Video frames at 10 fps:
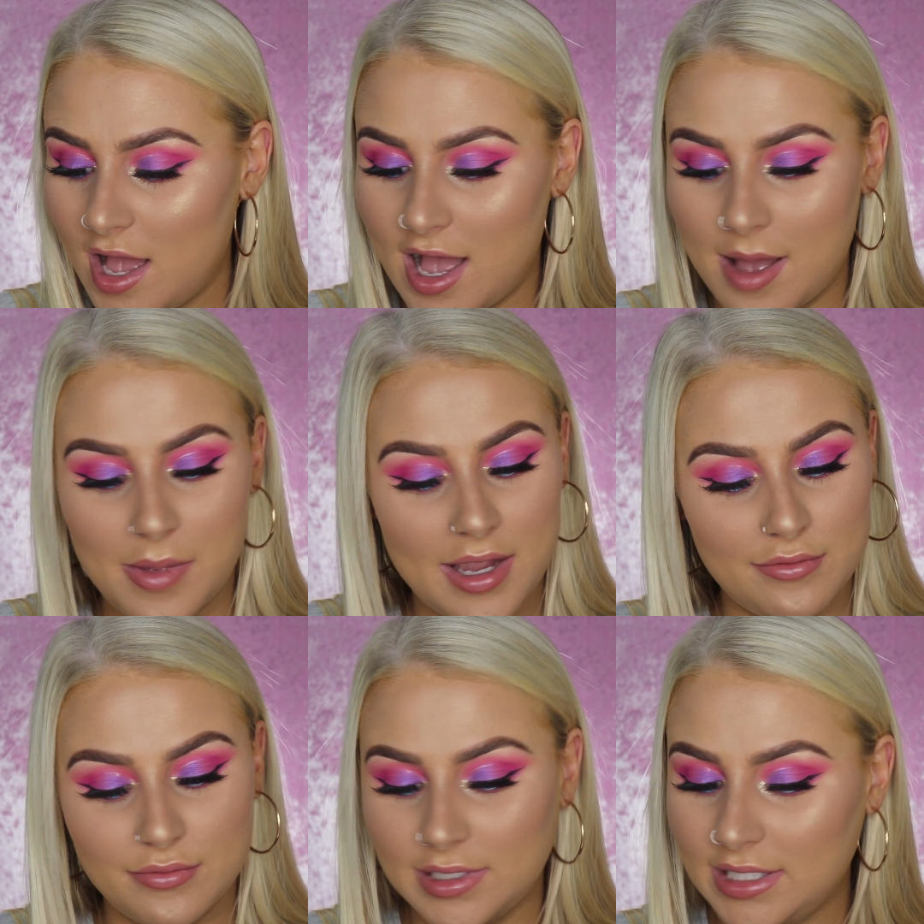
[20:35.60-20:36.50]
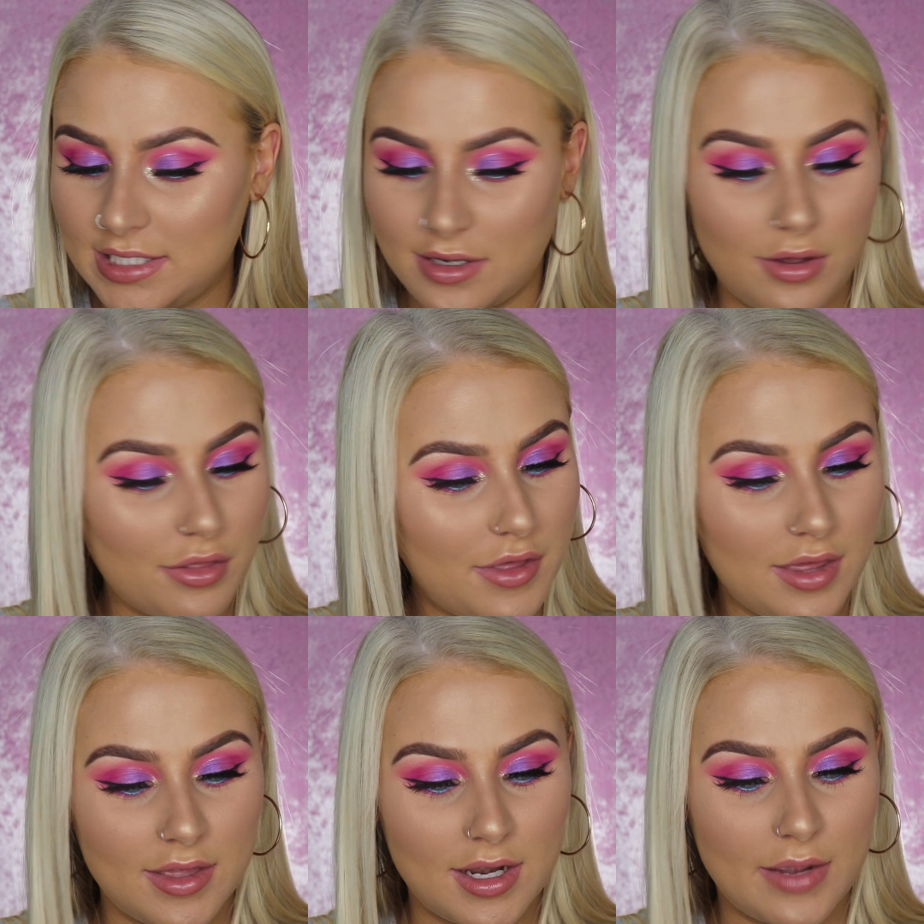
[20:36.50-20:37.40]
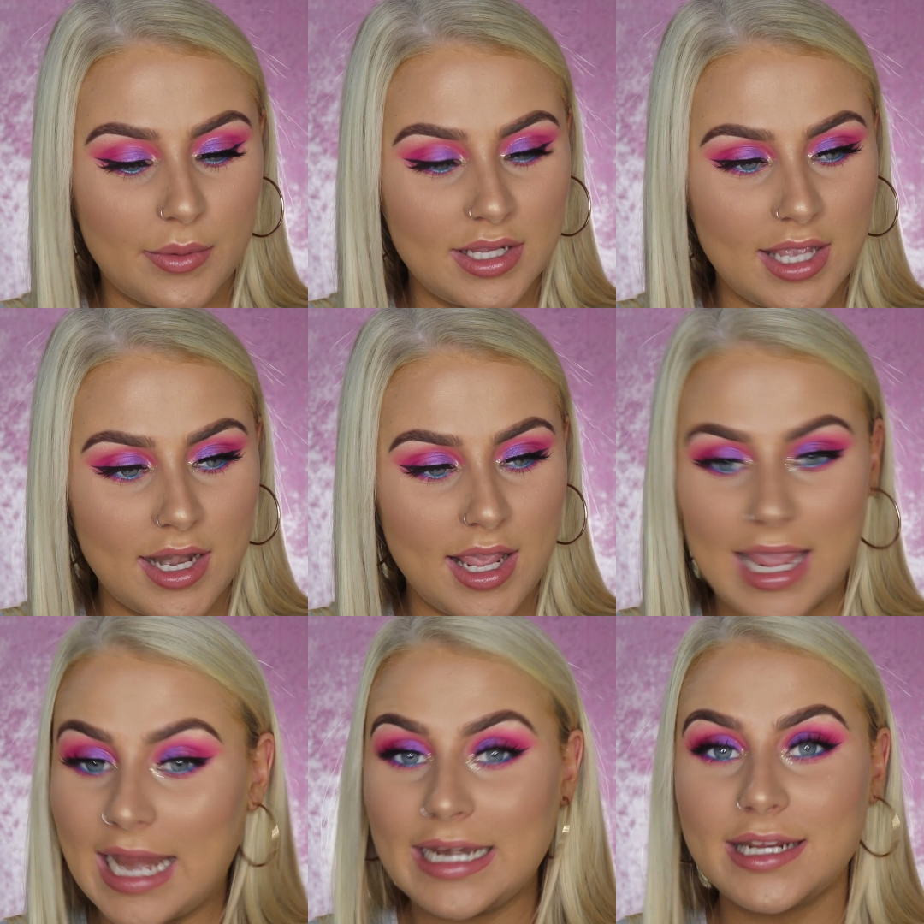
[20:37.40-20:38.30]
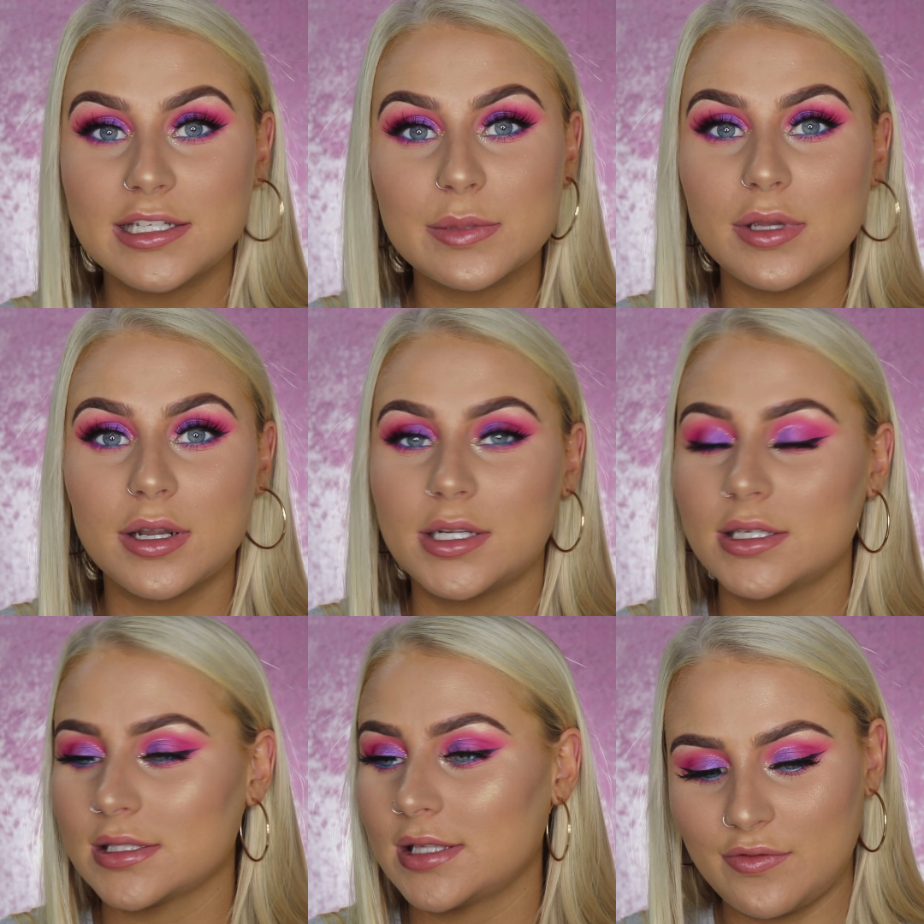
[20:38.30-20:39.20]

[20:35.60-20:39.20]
I really did not think that I would get any, to be honest.